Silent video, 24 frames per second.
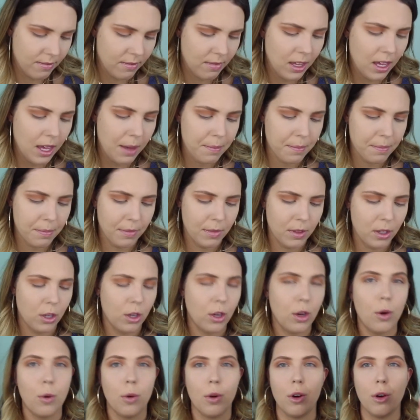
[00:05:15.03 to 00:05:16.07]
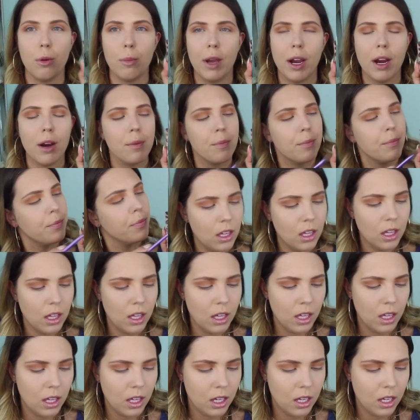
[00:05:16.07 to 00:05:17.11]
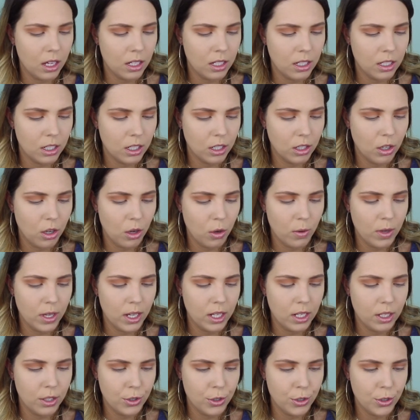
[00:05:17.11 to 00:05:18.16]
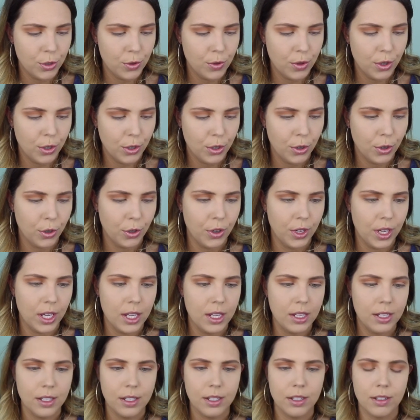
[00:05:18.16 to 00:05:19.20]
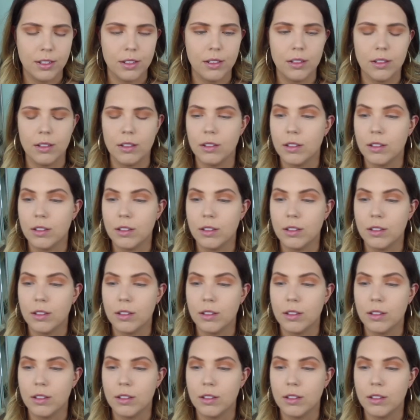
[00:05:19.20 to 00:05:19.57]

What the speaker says: Yep, Cocoa Bear. And go into the crease,